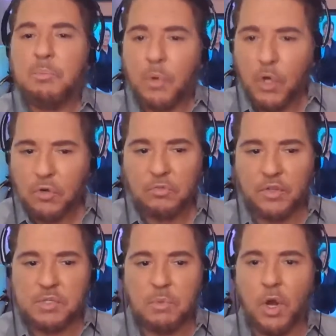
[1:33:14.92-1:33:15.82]

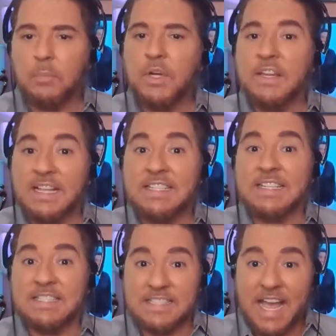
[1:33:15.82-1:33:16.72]
Perfect, Barbara. That's
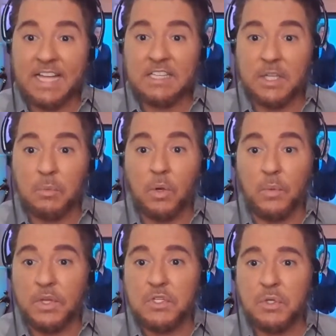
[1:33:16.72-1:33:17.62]
exactly what
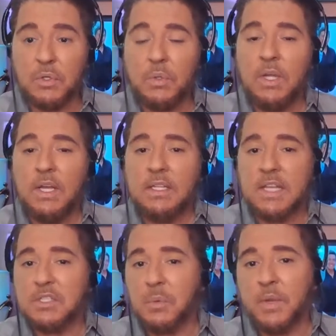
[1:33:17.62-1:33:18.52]
we do.
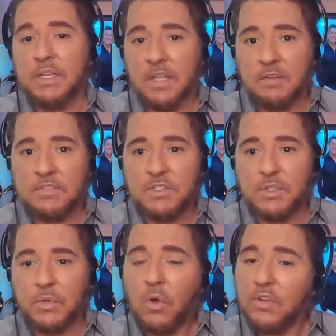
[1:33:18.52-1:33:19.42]
That's what we love to
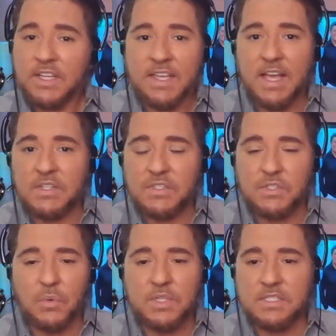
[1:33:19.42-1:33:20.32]
do. And all the guests
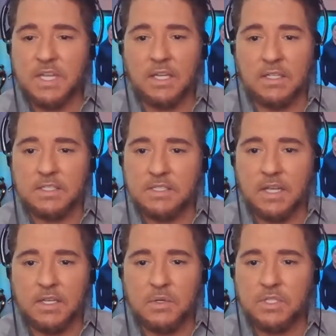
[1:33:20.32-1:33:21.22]
always tell us,
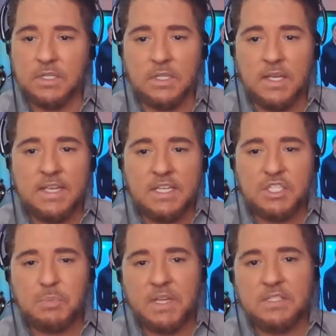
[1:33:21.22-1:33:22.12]
I usually
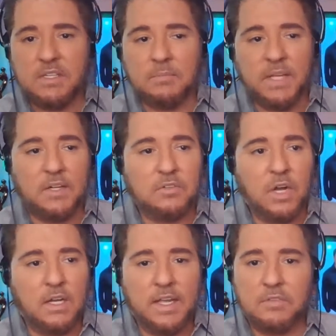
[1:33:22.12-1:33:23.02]
speak to them later
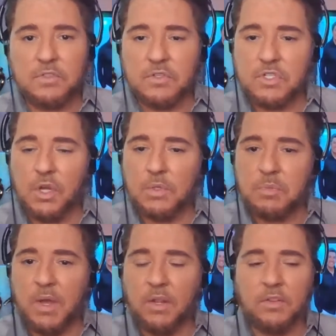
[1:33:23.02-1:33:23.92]
on after the show
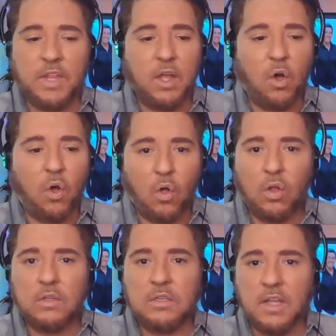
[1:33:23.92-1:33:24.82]
as well. They
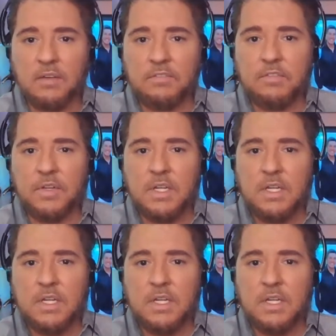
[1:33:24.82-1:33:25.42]
all love